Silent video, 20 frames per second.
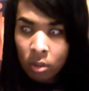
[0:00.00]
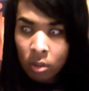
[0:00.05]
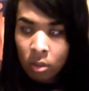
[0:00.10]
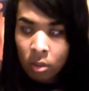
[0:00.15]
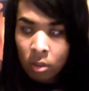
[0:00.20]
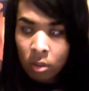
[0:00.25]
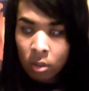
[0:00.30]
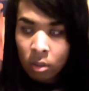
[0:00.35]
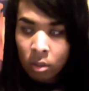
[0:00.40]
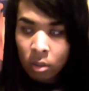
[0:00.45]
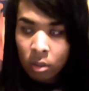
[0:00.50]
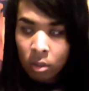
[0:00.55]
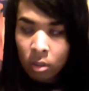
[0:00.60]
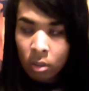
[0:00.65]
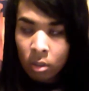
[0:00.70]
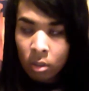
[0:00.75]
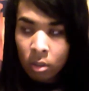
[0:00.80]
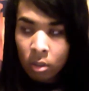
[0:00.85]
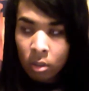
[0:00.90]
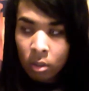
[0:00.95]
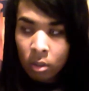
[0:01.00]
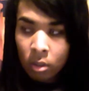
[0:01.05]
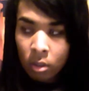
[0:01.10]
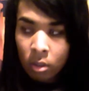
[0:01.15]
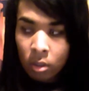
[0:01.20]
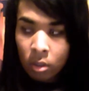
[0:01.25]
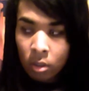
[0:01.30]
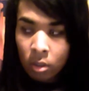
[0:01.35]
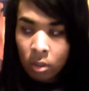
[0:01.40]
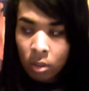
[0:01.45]

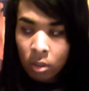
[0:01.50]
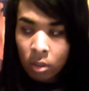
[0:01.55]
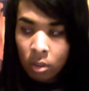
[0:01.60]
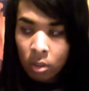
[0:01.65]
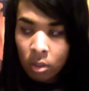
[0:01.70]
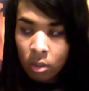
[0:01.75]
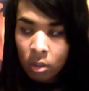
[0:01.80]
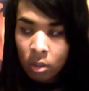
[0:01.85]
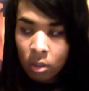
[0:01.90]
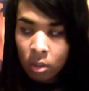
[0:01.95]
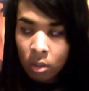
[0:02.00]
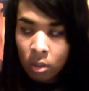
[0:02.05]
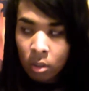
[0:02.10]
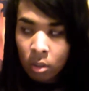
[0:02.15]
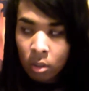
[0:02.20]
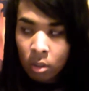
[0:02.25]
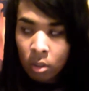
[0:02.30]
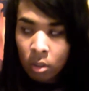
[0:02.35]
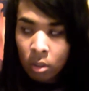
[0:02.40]
(silence)